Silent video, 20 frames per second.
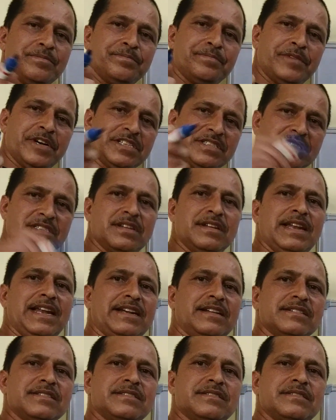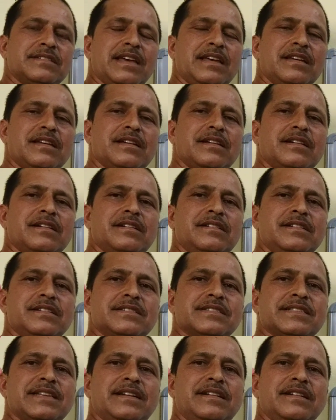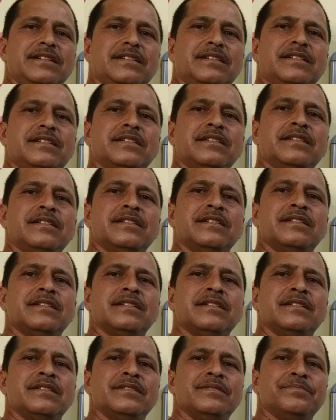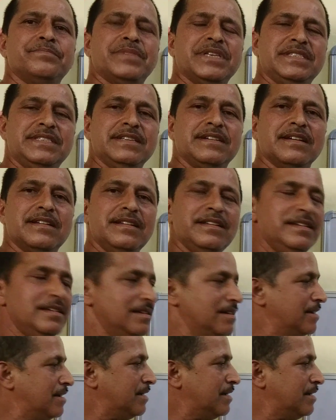First, let us understand it physically.